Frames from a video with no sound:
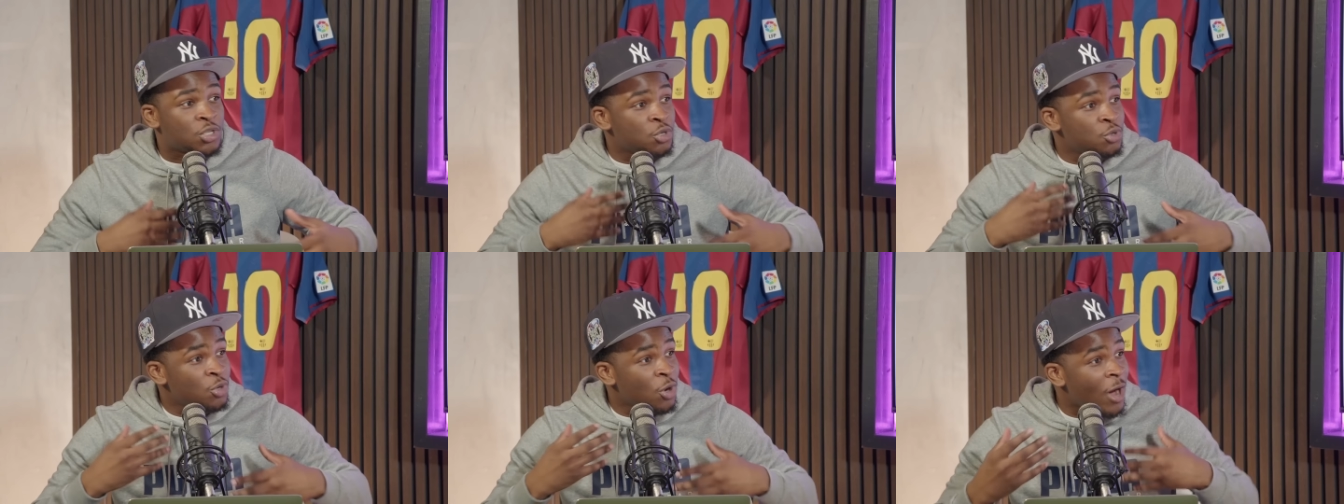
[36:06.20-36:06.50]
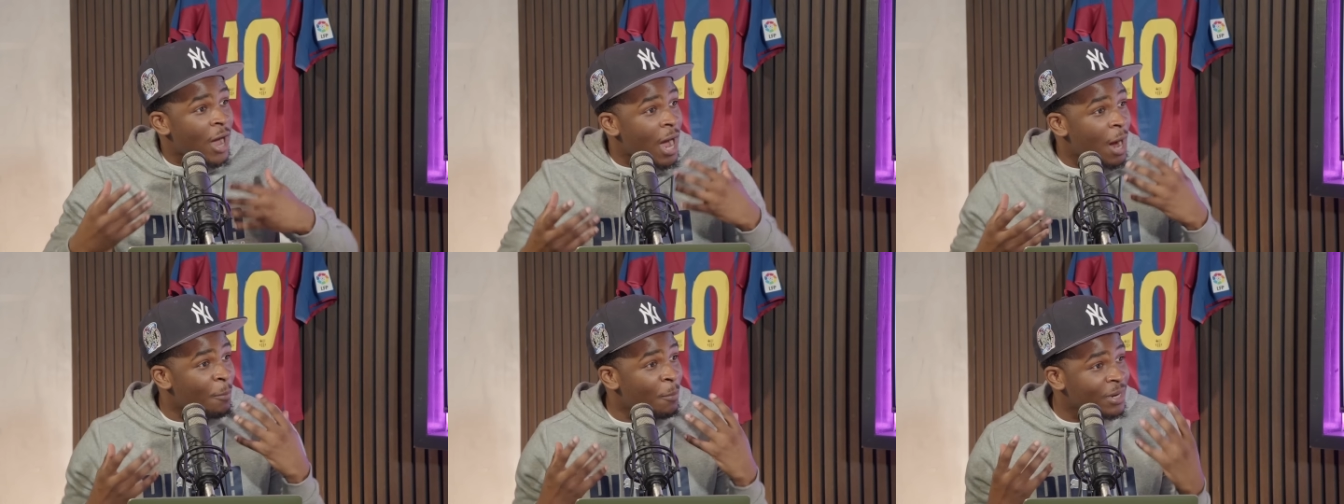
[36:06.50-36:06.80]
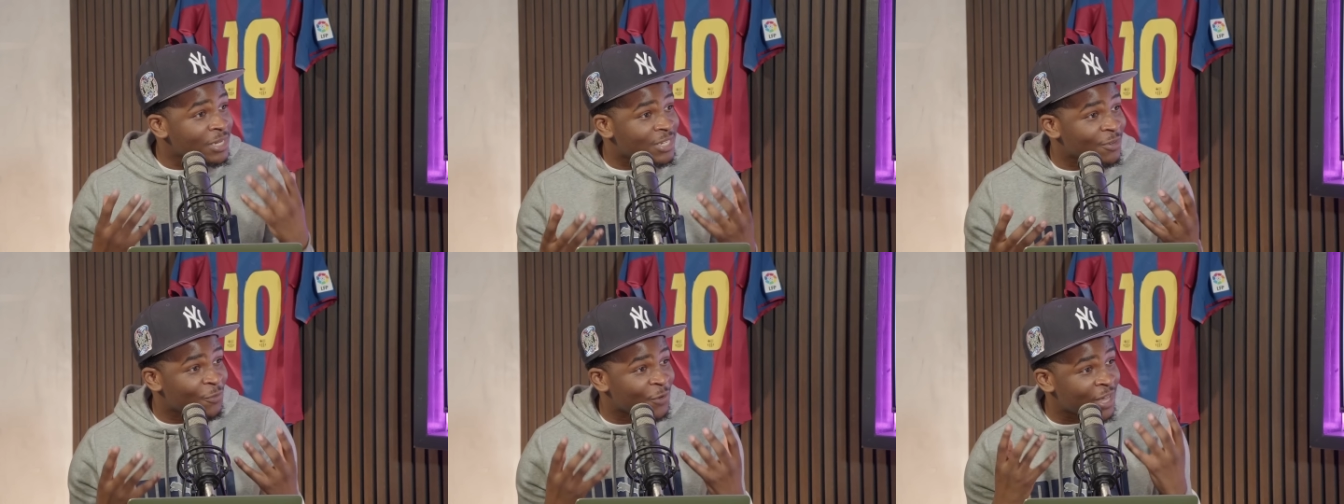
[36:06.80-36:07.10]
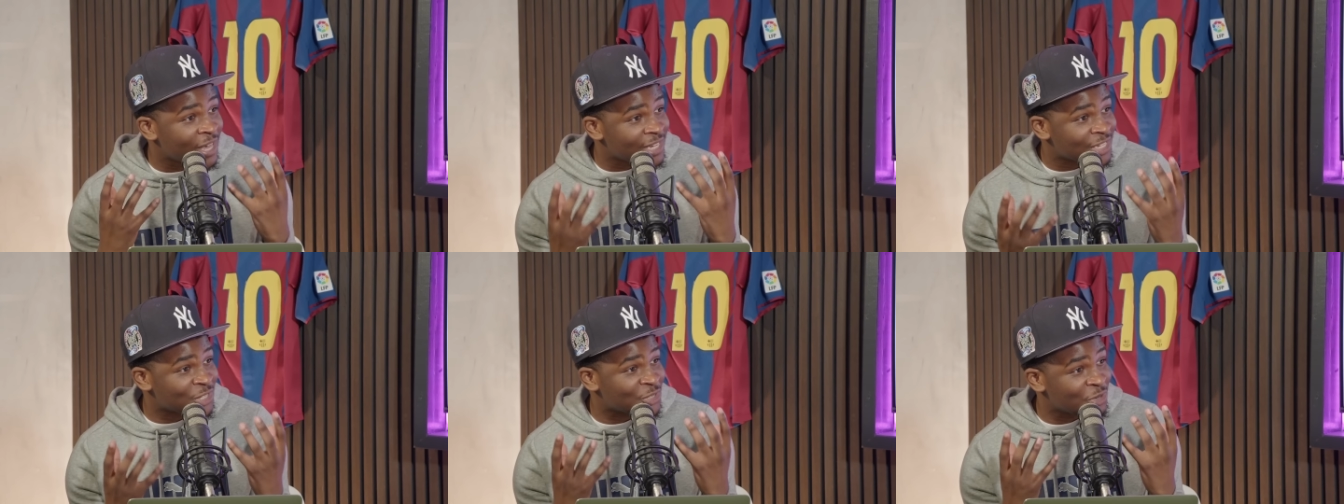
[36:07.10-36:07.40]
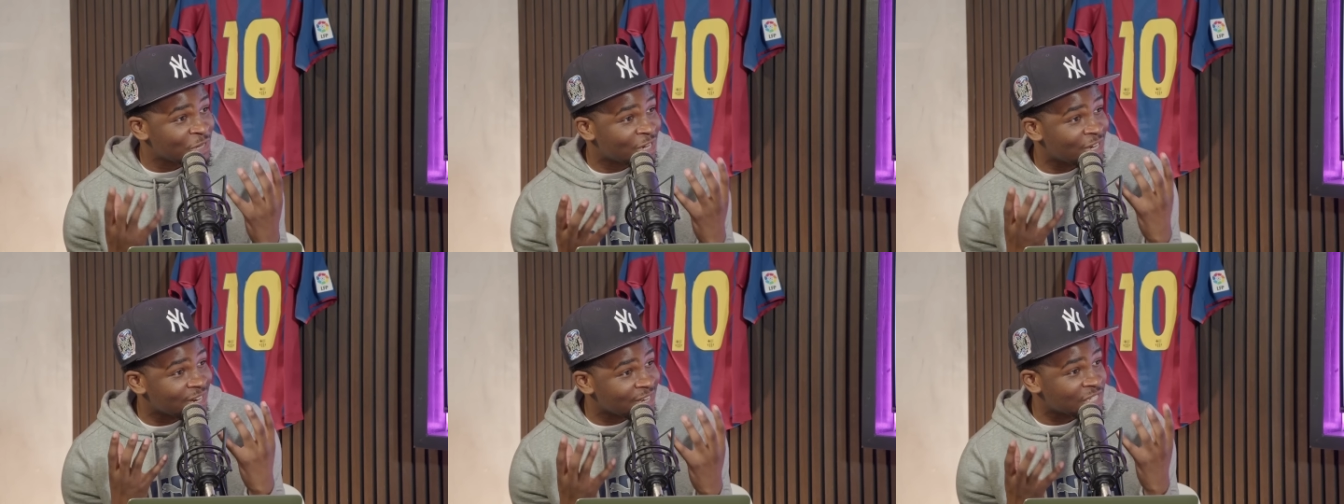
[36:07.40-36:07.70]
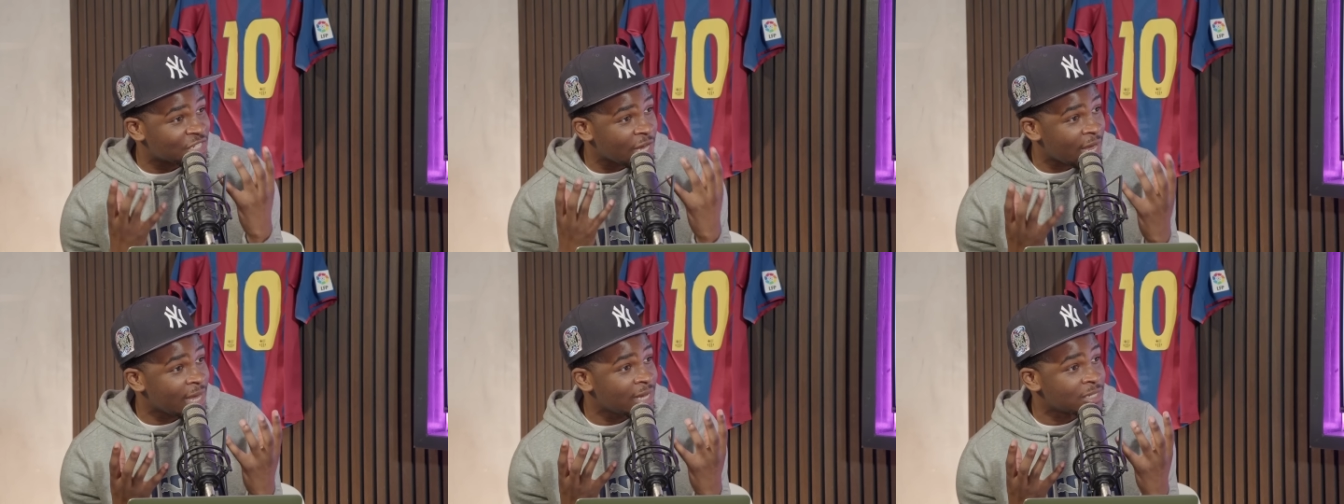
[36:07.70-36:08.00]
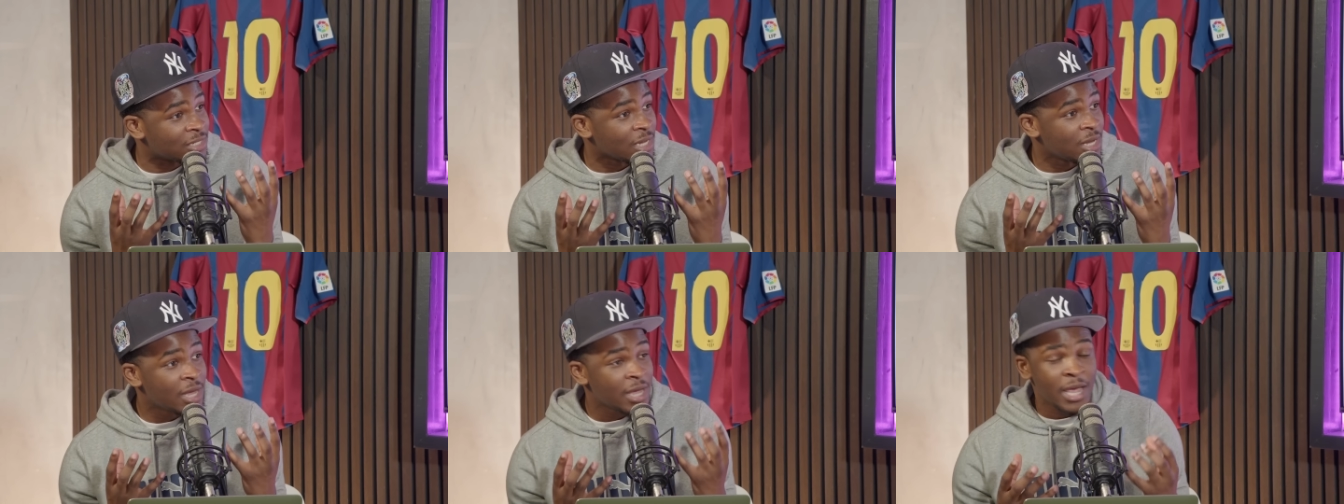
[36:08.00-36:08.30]
you know how much of history could have
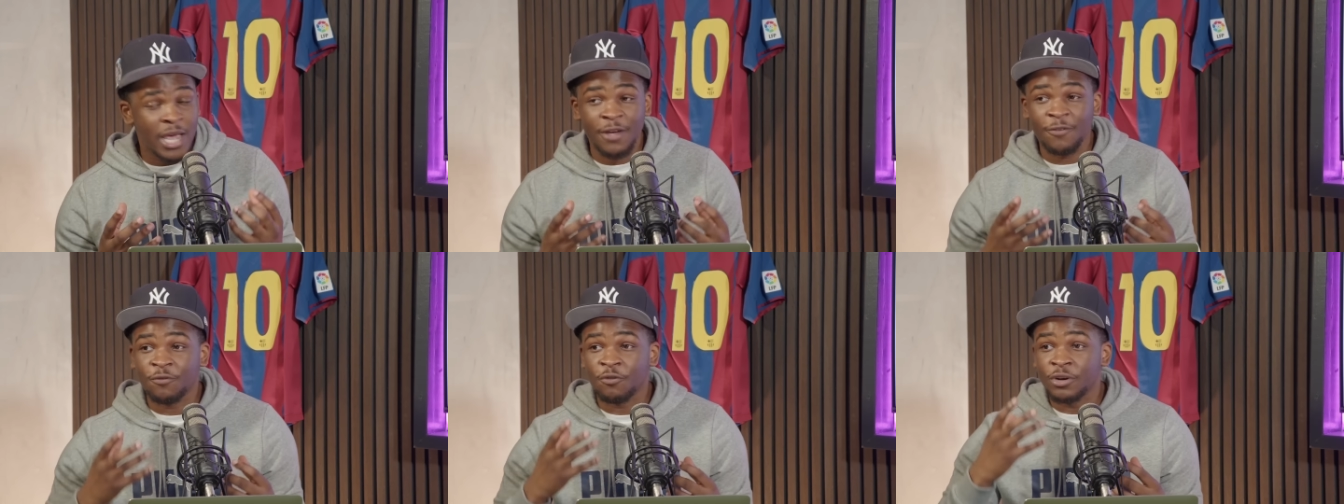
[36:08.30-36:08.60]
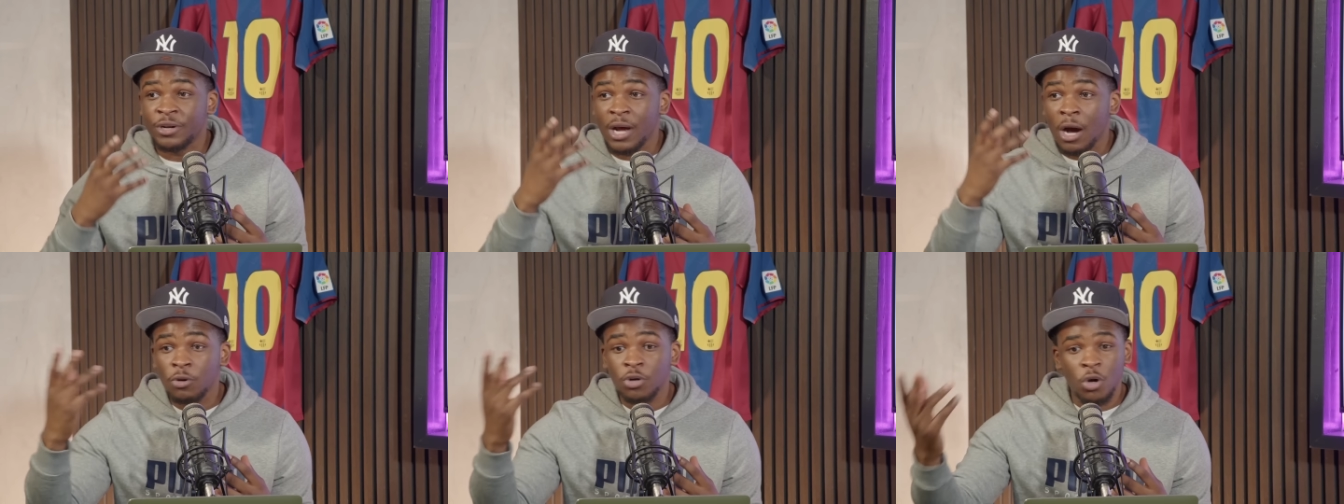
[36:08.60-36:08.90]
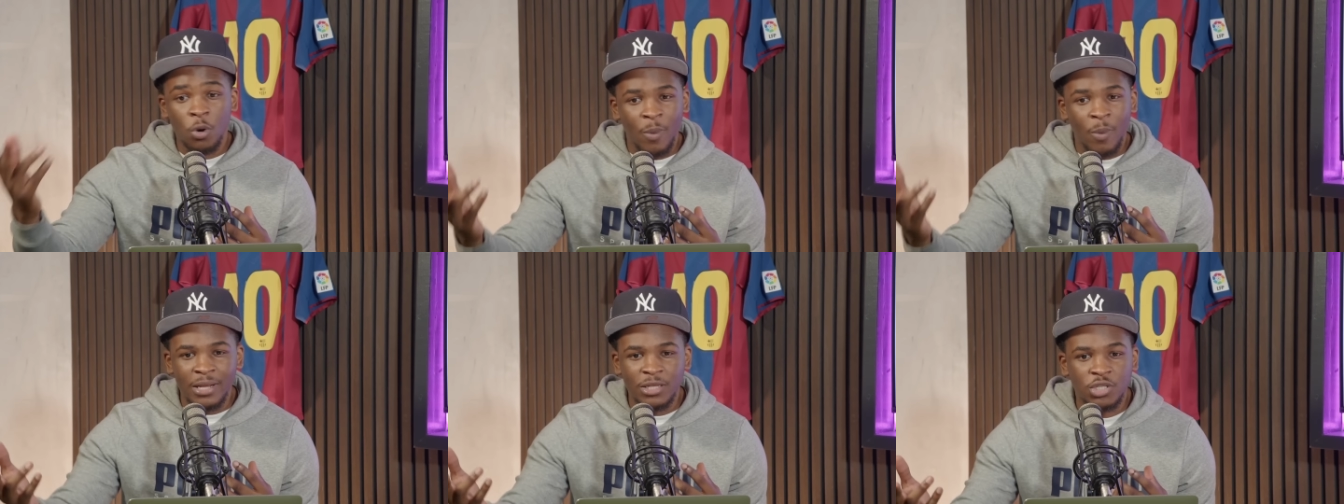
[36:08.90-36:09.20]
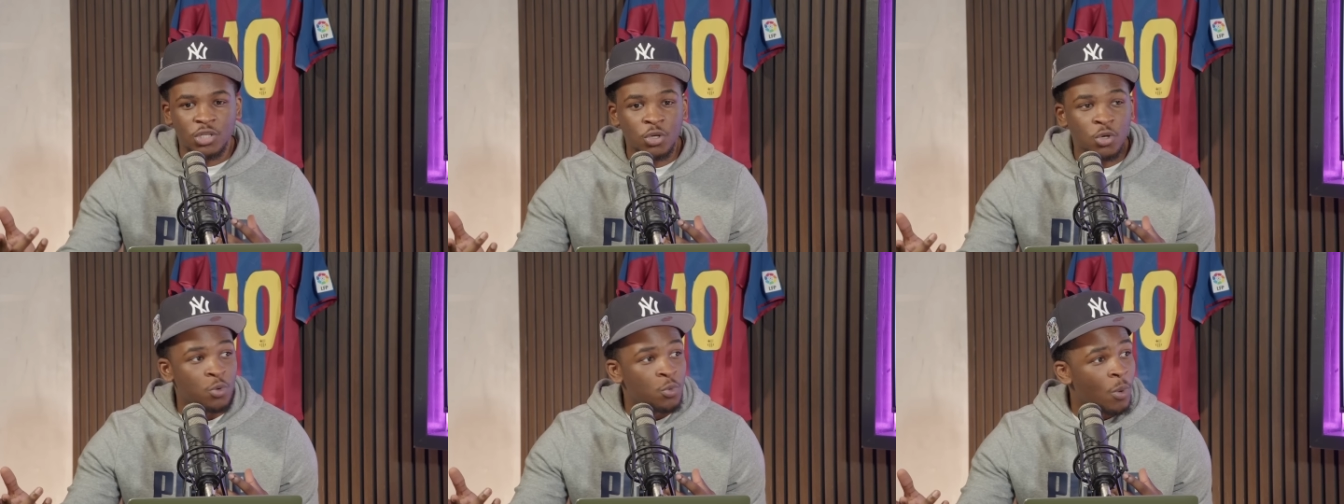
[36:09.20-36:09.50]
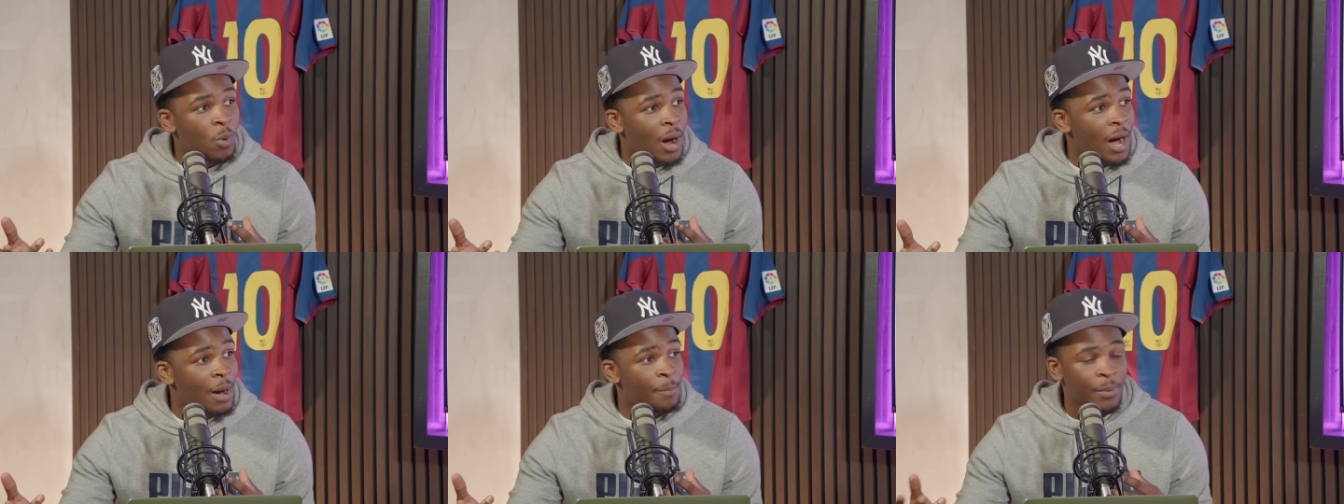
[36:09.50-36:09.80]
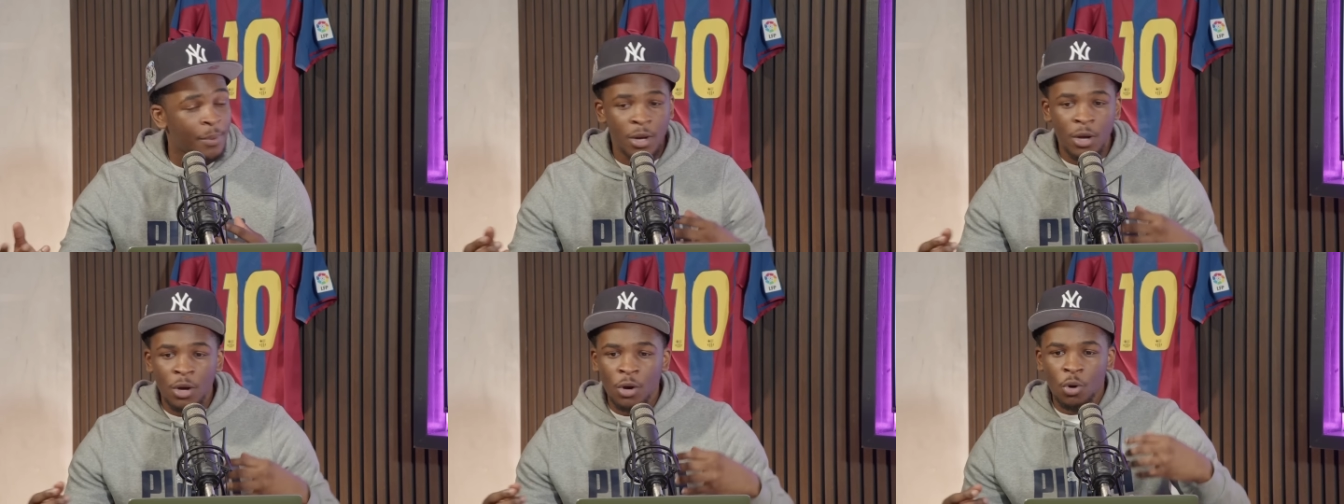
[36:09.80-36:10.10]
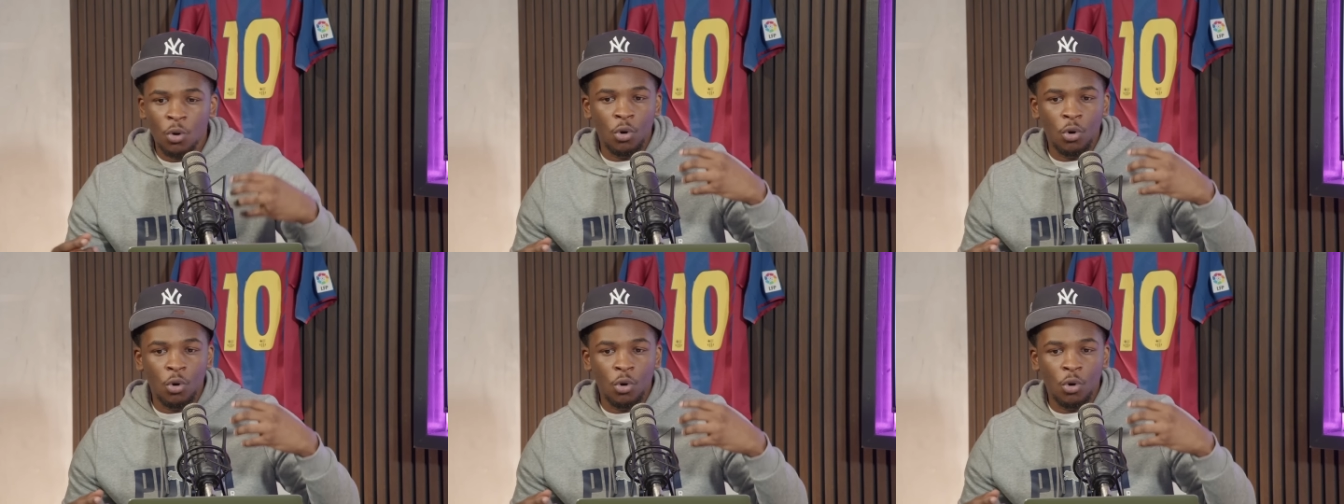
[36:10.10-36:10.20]
changed if Ronaldo Fair went place. two up yeah.